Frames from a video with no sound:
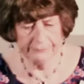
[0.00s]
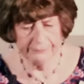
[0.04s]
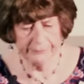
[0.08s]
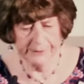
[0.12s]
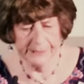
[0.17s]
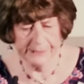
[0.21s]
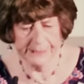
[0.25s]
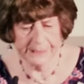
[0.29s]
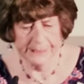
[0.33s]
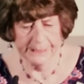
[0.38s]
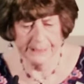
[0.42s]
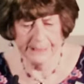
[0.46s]
have
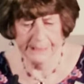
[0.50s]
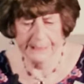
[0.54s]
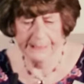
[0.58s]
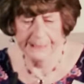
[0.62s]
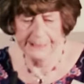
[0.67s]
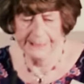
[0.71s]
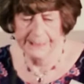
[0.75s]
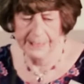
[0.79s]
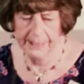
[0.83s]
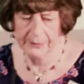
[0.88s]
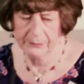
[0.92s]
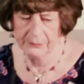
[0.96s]

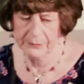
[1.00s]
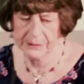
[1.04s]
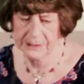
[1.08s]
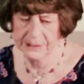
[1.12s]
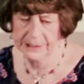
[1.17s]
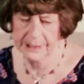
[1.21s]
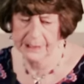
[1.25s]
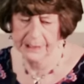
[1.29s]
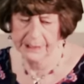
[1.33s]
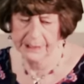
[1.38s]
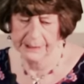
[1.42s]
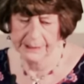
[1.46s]
recently
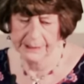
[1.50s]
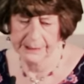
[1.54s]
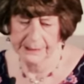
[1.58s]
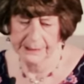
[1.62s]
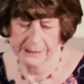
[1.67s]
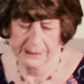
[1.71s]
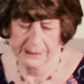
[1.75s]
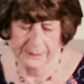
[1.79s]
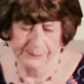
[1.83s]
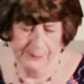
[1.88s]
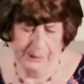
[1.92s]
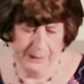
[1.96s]

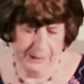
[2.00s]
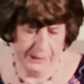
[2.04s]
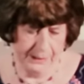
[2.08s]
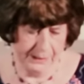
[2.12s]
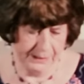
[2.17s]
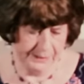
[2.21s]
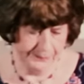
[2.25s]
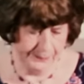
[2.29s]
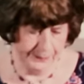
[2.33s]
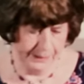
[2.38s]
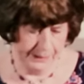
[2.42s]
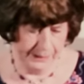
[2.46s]
downsized, my
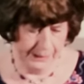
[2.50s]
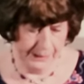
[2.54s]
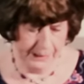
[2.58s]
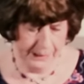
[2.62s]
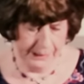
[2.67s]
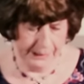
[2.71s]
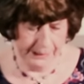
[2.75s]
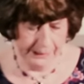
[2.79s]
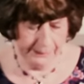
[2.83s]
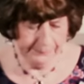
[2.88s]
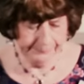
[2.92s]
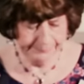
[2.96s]
husband and
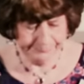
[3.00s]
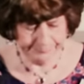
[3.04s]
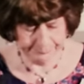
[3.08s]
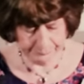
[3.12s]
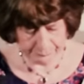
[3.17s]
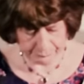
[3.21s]
I.